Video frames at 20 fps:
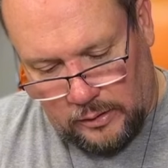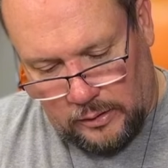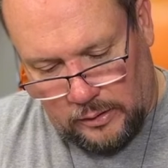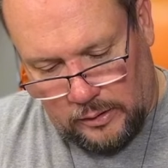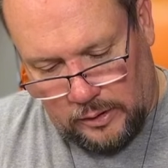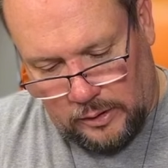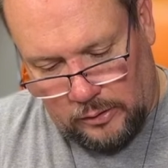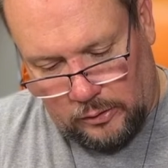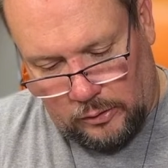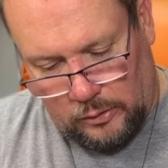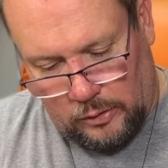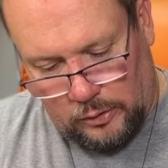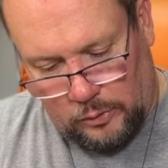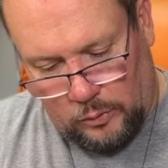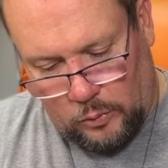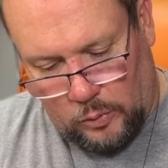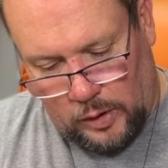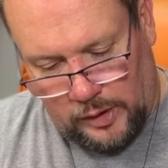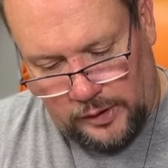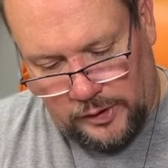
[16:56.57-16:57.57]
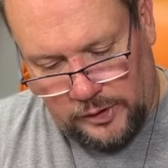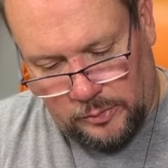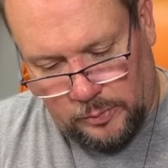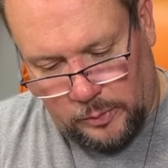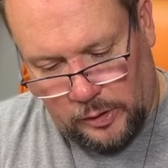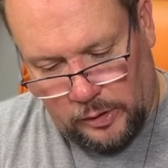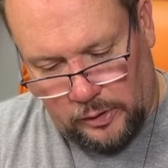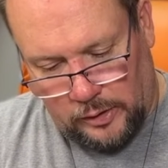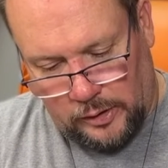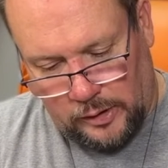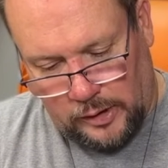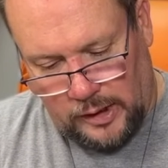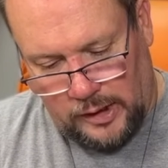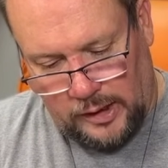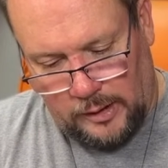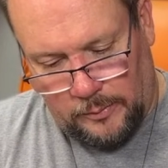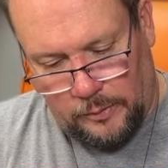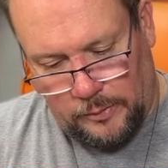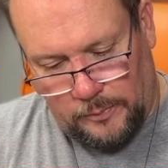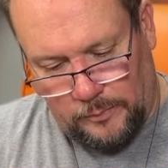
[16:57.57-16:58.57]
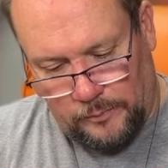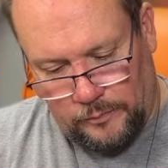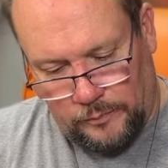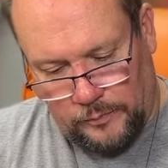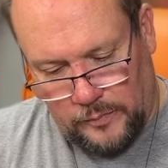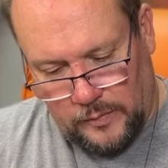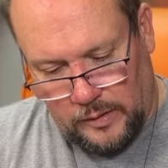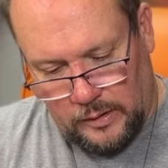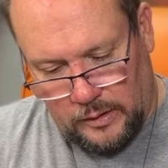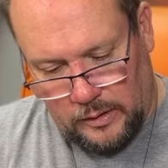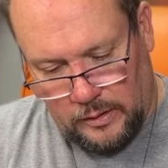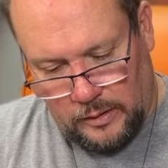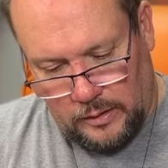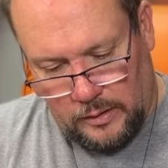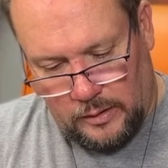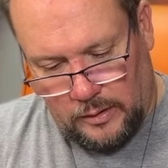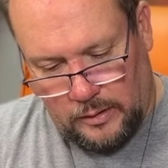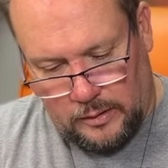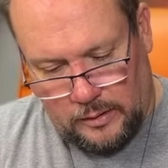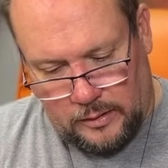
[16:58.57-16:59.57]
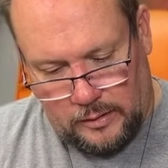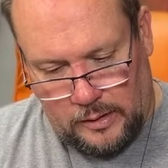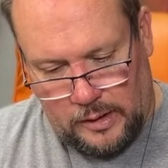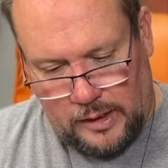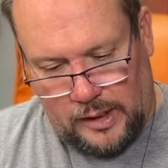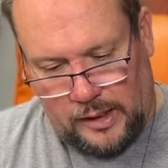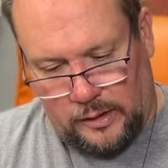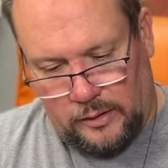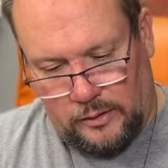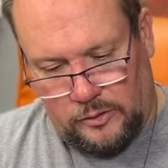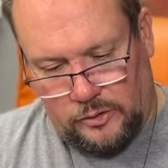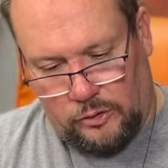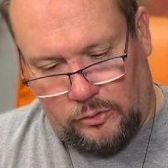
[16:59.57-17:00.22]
here along the widest part of the cape, that is a